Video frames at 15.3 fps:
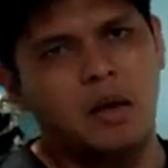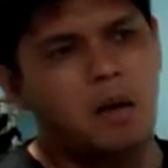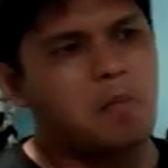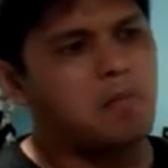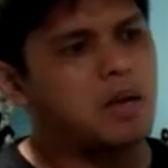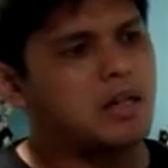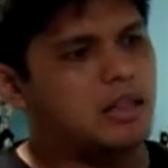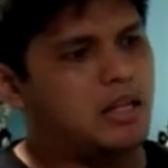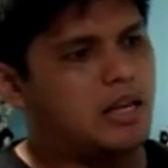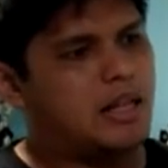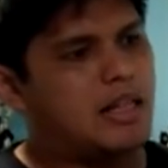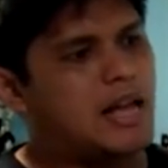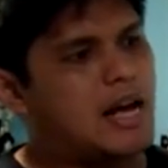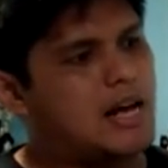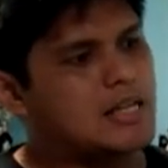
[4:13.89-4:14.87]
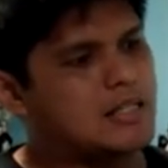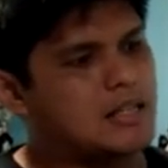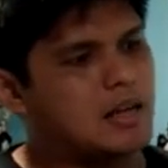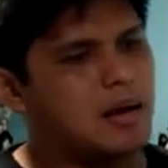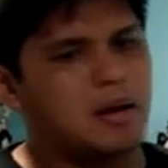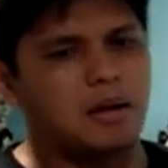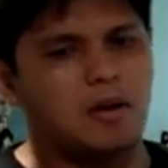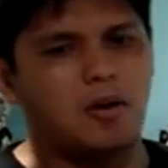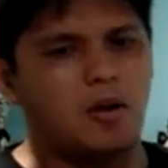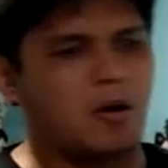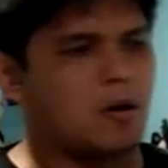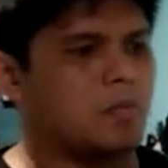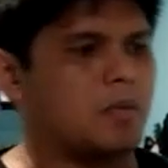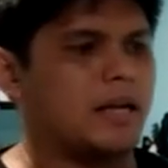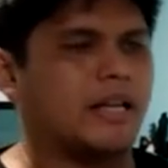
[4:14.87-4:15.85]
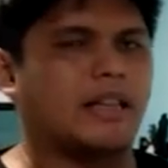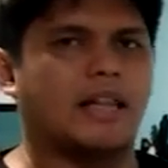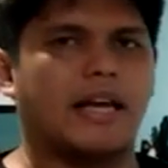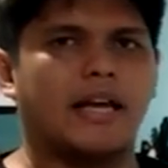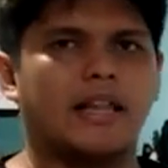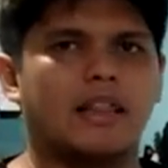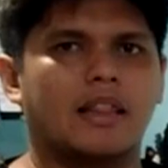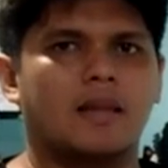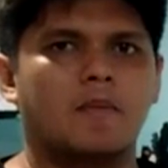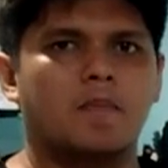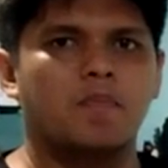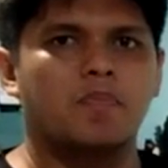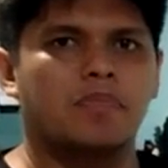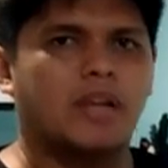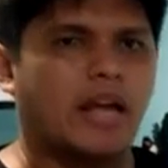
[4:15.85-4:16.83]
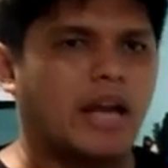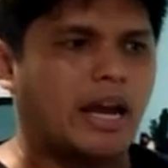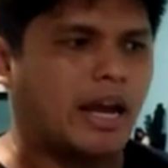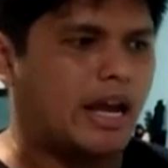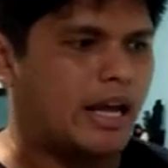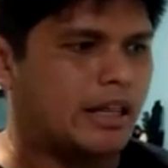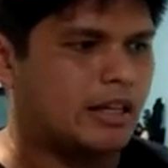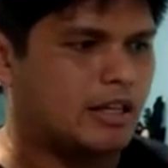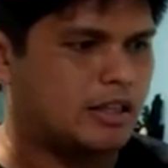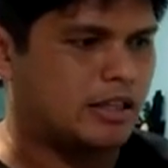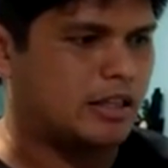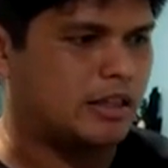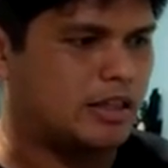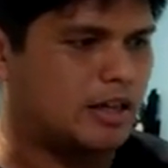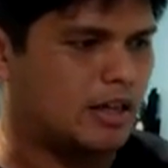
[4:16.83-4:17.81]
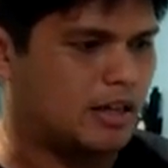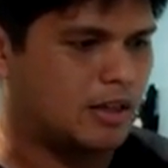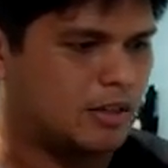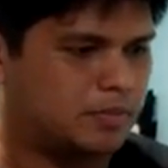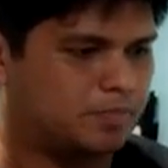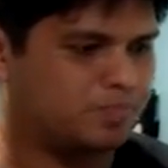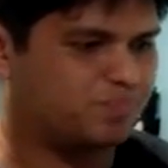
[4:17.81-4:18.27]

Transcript: but it has a longer blade length, and the